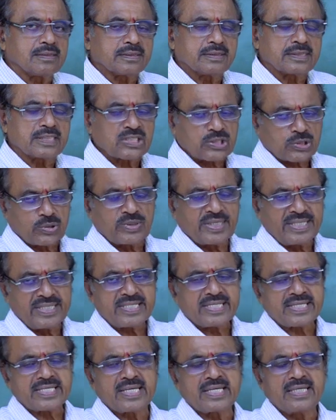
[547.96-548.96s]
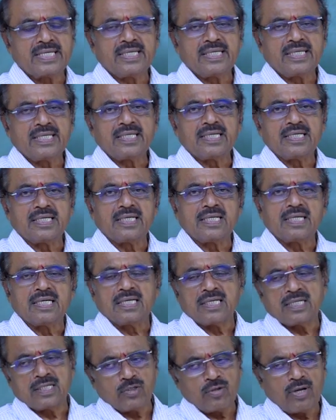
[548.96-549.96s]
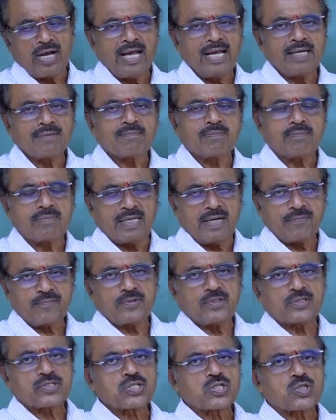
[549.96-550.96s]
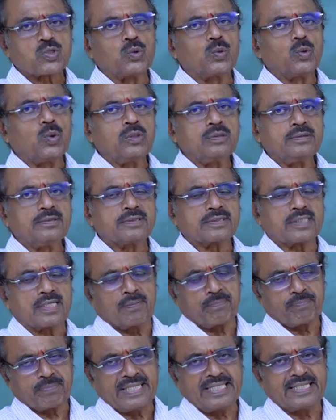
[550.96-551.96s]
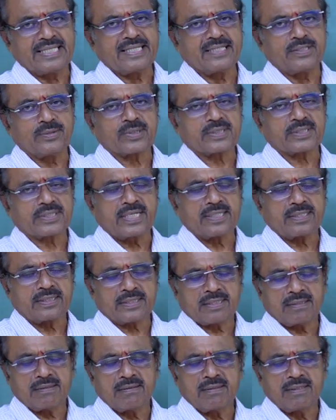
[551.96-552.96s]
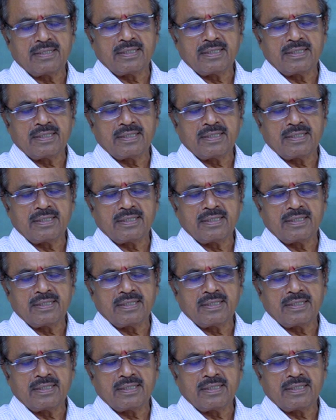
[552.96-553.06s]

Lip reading: the students, you have left your school, completed your 10th,